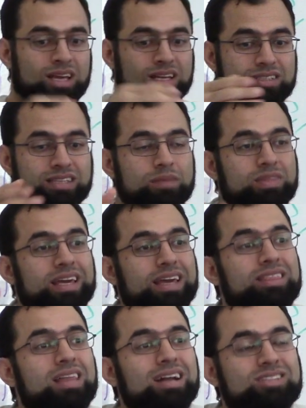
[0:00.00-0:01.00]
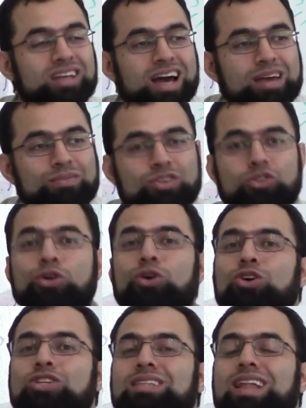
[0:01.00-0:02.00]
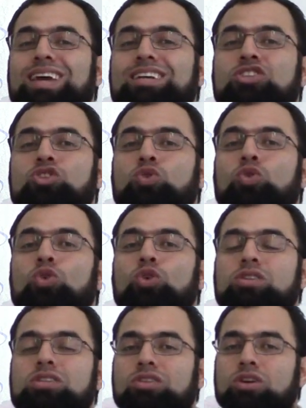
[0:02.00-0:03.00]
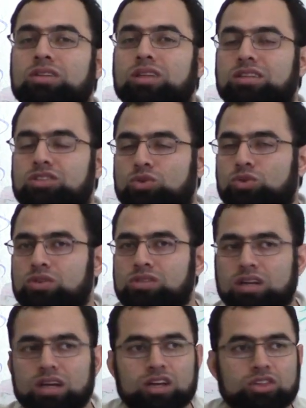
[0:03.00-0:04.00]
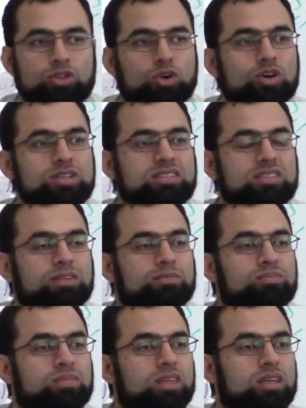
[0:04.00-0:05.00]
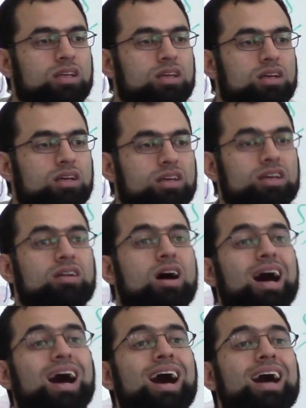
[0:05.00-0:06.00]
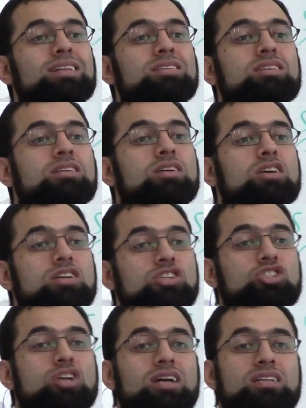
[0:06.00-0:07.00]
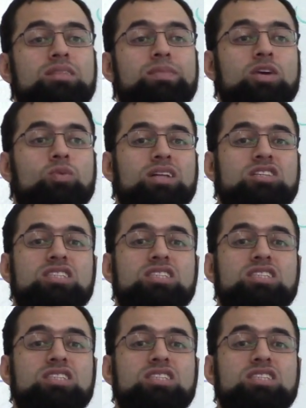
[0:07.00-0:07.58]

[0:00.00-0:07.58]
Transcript: Same thing in that time, those like schools, no, not schools, those Qira'at started being what?